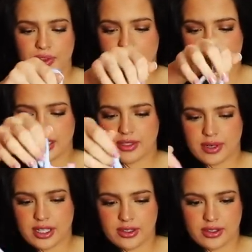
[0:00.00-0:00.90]
This is
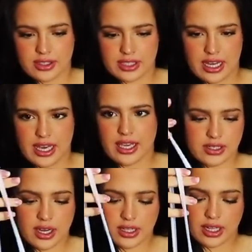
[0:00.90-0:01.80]
what it looks like. It's
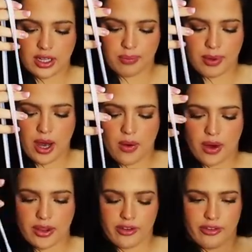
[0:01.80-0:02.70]
got a little bow
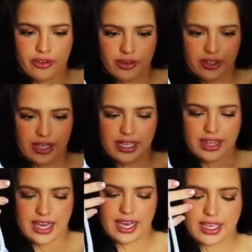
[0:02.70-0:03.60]
on the front like
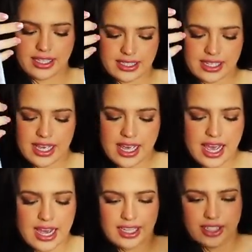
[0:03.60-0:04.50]
this,
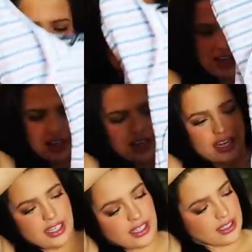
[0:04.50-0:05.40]
and it's just a
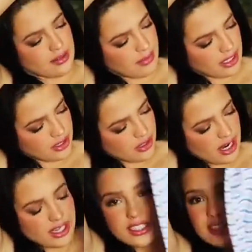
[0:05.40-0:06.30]
tiny little mini
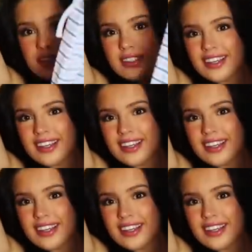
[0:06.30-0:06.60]
dress.